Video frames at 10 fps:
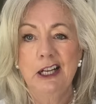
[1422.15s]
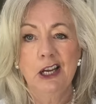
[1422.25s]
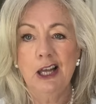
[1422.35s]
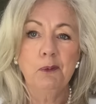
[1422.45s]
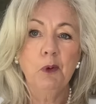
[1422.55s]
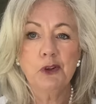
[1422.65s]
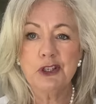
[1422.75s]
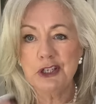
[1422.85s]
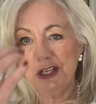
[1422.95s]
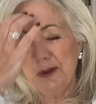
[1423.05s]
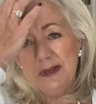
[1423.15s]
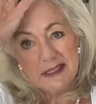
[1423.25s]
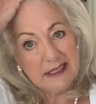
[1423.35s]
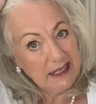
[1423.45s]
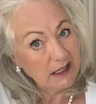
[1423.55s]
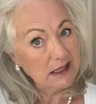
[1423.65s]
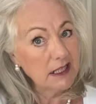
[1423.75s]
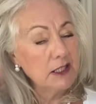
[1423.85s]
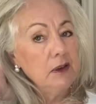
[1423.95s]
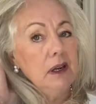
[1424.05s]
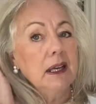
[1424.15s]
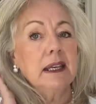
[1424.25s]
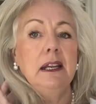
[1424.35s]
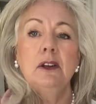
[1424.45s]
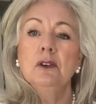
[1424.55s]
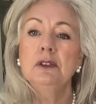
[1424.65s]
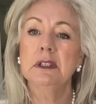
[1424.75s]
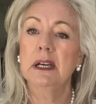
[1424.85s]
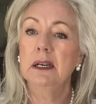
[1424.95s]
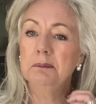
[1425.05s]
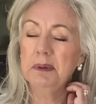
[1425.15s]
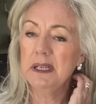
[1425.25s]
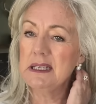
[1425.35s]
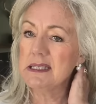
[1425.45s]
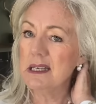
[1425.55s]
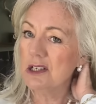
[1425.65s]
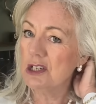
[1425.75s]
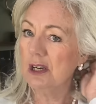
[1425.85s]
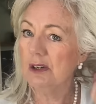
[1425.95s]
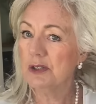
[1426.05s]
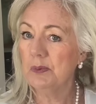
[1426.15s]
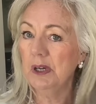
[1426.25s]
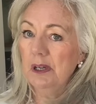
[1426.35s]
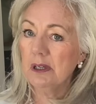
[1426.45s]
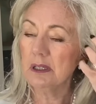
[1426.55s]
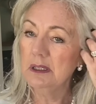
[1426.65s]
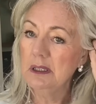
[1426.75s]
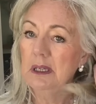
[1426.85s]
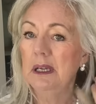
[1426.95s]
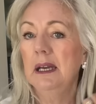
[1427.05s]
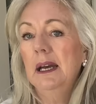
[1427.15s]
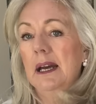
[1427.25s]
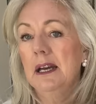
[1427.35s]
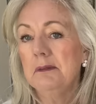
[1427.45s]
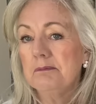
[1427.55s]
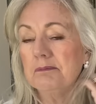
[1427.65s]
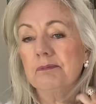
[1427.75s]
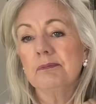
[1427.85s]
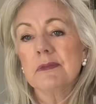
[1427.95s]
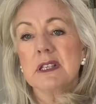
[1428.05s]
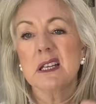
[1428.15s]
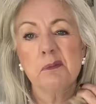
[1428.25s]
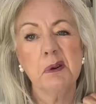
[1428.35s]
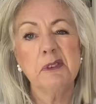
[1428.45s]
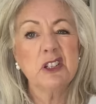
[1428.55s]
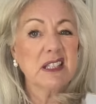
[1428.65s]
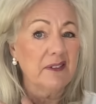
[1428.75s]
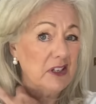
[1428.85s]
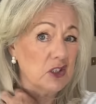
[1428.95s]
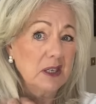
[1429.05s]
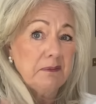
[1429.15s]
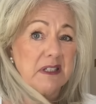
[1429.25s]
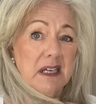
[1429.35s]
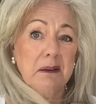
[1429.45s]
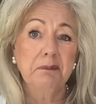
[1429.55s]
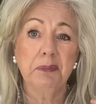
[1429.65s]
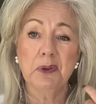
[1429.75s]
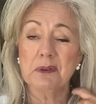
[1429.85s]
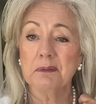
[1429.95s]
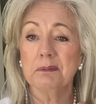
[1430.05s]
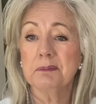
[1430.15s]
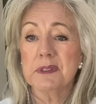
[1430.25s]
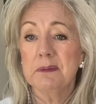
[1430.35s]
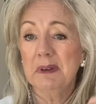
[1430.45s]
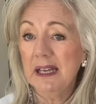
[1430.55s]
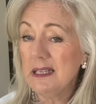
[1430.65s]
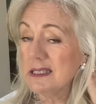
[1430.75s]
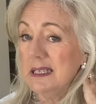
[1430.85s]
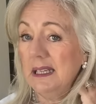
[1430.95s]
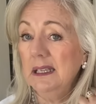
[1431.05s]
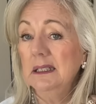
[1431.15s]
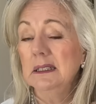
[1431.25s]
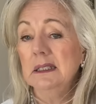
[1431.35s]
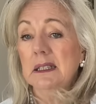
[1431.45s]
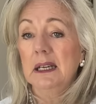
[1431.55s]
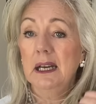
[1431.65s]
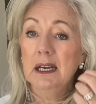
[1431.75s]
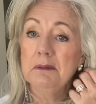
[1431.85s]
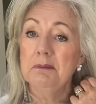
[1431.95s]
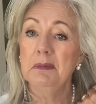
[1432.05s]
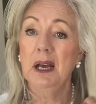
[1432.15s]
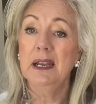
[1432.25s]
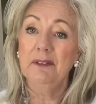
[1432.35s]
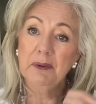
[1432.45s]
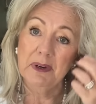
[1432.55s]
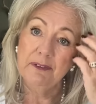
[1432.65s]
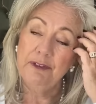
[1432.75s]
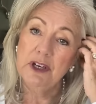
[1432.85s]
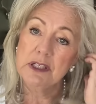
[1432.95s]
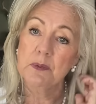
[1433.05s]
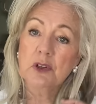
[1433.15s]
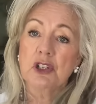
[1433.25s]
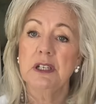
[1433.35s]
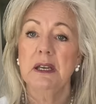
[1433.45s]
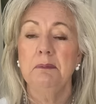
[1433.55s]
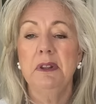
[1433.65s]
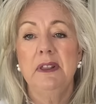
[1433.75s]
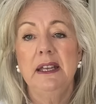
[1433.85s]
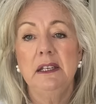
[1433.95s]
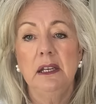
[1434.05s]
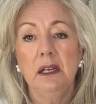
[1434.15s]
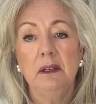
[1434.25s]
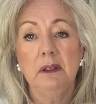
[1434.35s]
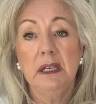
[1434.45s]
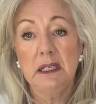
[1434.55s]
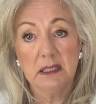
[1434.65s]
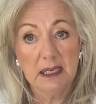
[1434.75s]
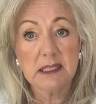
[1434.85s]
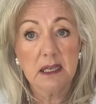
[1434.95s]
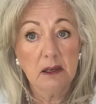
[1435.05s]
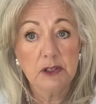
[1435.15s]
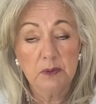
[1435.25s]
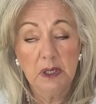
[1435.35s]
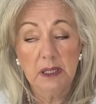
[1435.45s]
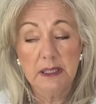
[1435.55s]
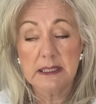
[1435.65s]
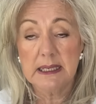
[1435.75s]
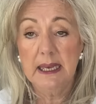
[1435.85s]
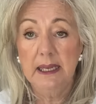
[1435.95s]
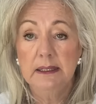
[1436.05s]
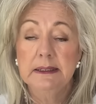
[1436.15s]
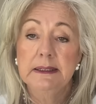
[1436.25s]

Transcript: like what to do, isn't it? Because I do like it longer, but it's such hard work. Um, so I'll probably just have it trimmed up, put some layers in it. Um, I love it when I first washed it, but then, you know, it, it's hard work, this hair,